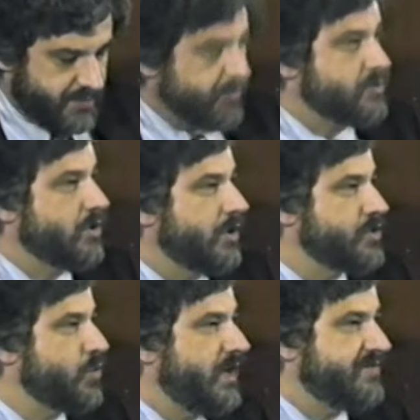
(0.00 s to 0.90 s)
the first
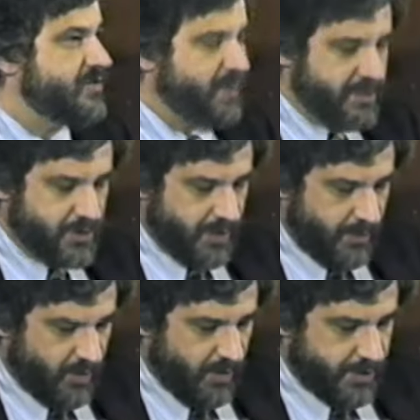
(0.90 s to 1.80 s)
large waves of Mexican
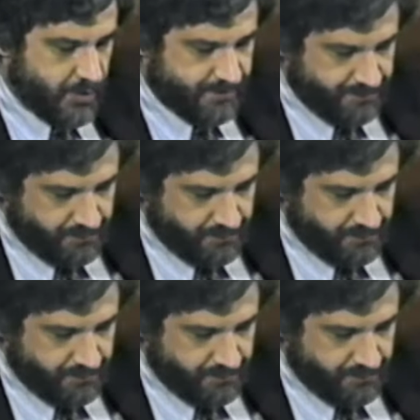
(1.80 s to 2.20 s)
immigration.